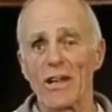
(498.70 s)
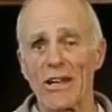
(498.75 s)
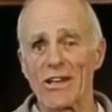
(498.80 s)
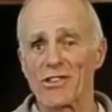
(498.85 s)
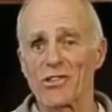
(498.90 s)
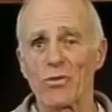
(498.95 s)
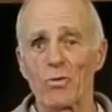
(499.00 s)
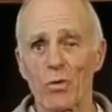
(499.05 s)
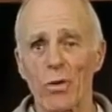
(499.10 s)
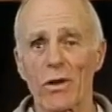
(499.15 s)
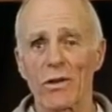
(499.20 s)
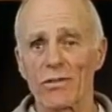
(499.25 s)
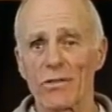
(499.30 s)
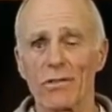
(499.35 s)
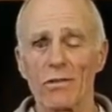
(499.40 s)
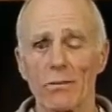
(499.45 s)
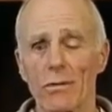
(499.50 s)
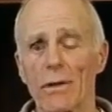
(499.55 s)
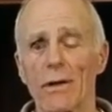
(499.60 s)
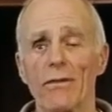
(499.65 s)
engine works,
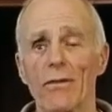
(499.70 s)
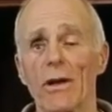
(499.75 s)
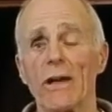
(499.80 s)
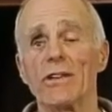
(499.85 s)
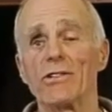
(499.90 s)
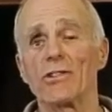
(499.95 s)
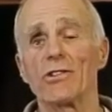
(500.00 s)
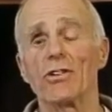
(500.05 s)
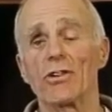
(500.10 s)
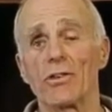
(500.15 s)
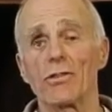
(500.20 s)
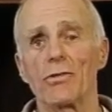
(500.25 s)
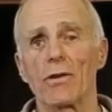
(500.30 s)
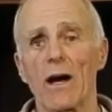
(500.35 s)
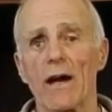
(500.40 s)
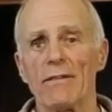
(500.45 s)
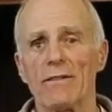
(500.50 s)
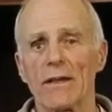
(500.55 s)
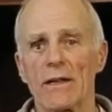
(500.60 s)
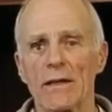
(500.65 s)
or whatever engine you're
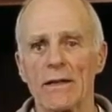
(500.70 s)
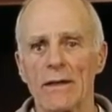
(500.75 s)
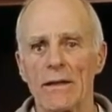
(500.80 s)
driving.